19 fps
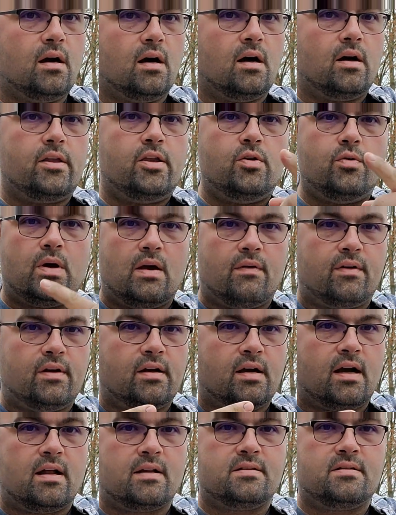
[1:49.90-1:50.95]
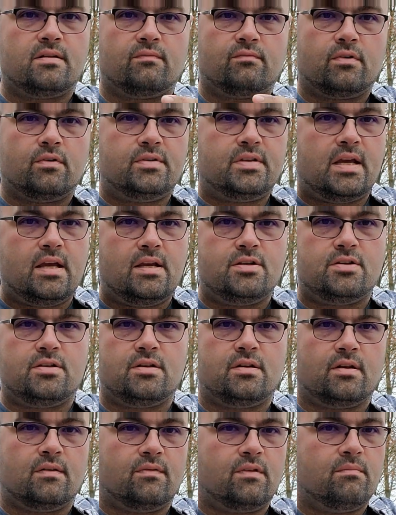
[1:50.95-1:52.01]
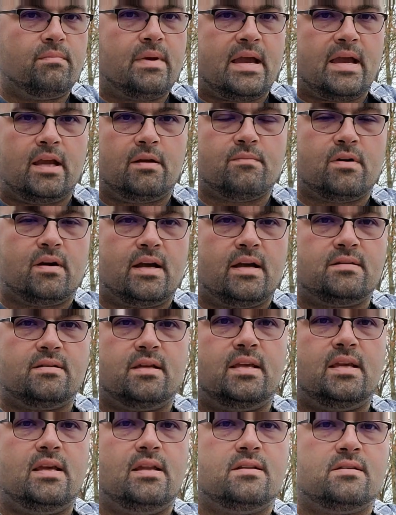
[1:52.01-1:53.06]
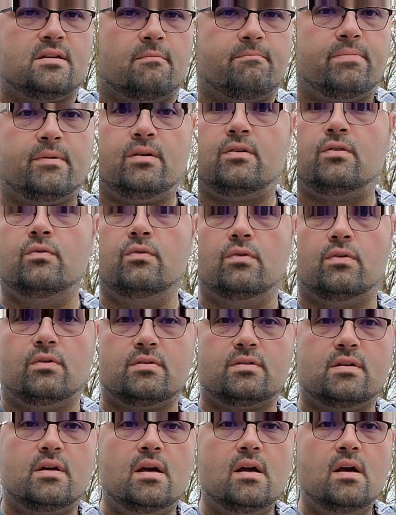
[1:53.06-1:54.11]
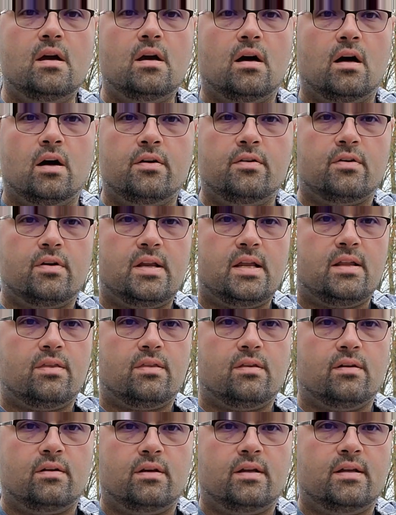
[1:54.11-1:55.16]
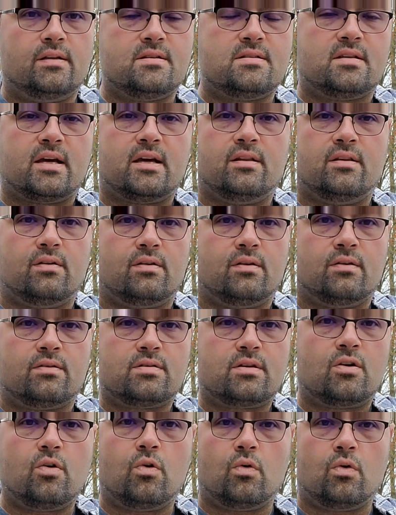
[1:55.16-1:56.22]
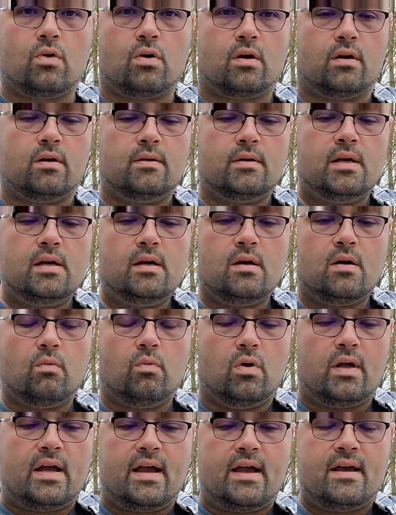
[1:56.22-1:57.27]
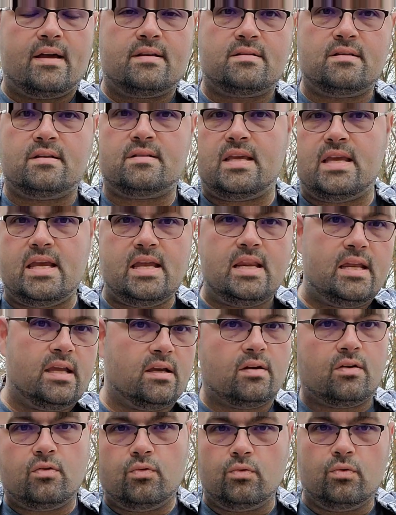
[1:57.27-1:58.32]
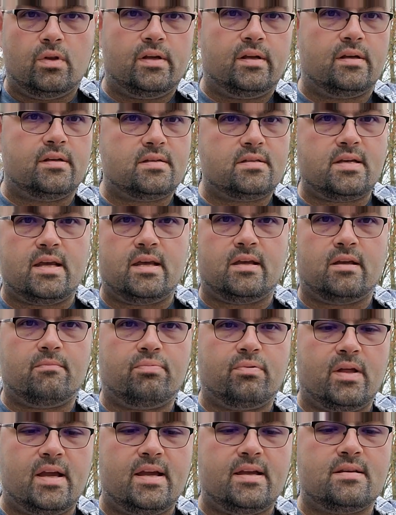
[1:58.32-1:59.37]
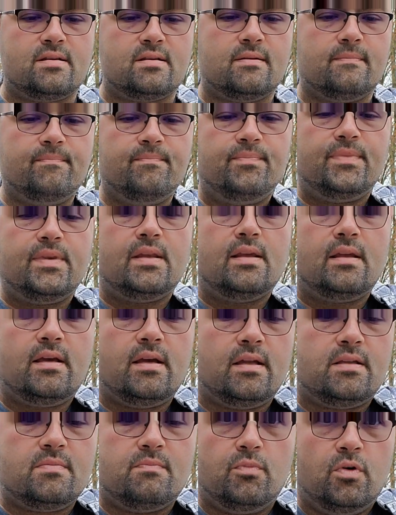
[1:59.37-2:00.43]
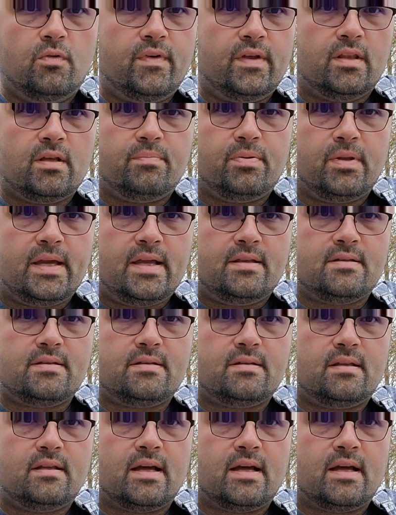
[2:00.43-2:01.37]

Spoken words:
You have constant rotation of the magma as it heats up and cools underneath inside the Earth's core. Well, as this heating and cooling is taking place, it's moving the plates.